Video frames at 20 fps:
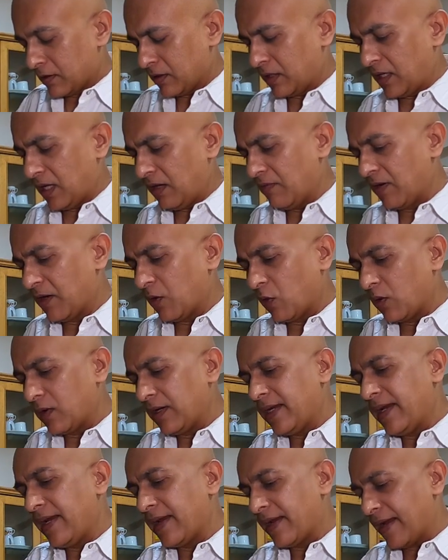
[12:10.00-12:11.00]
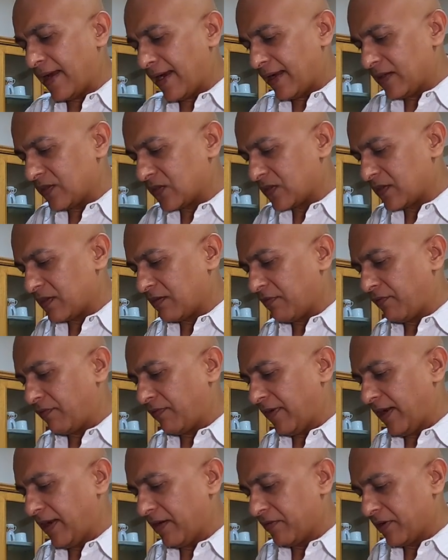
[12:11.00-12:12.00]
The ghee will only enhance the
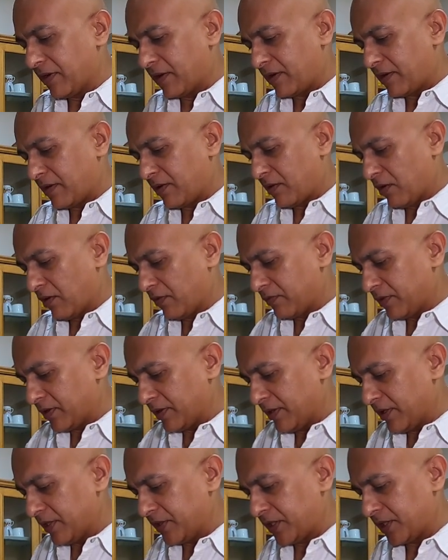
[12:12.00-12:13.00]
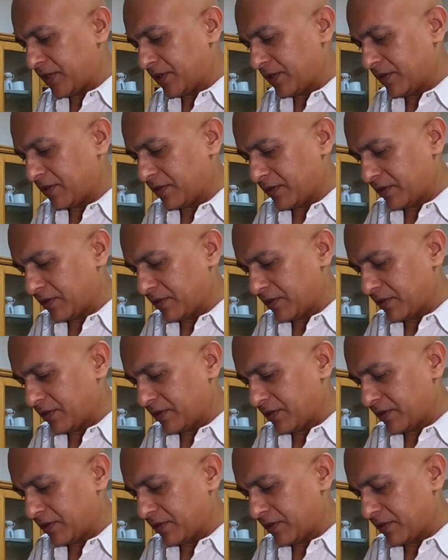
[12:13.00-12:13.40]
flavor of the dish.